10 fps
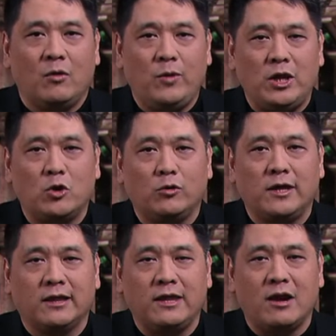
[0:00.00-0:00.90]
We know
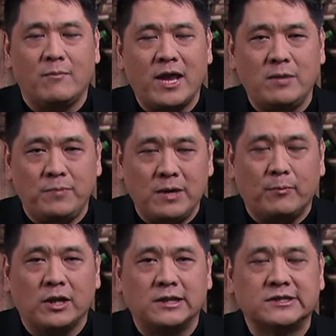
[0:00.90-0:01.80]
that there are many
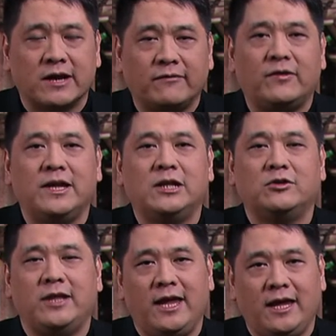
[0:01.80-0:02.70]
people suffering
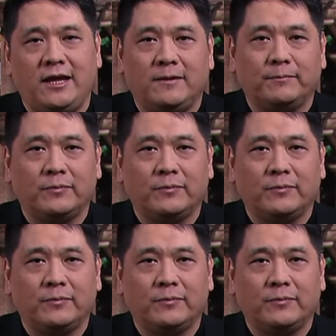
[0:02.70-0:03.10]
today.